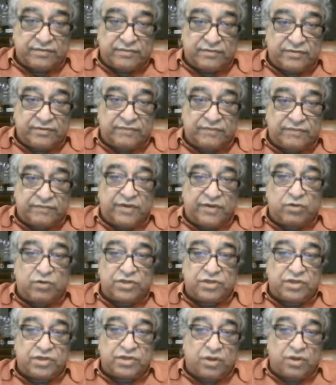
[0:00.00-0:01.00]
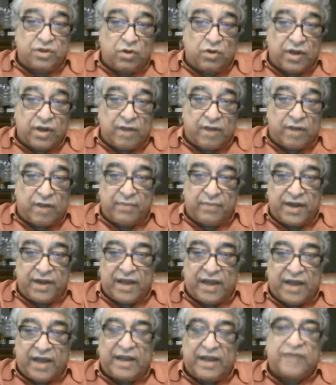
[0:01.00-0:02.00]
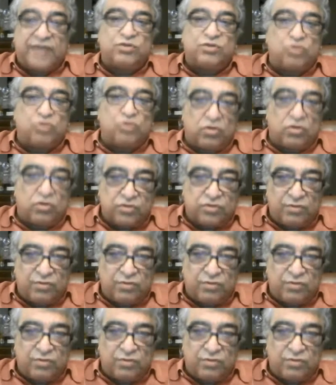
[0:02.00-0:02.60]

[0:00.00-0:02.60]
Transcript: the frequency is going up. And I'd like to talk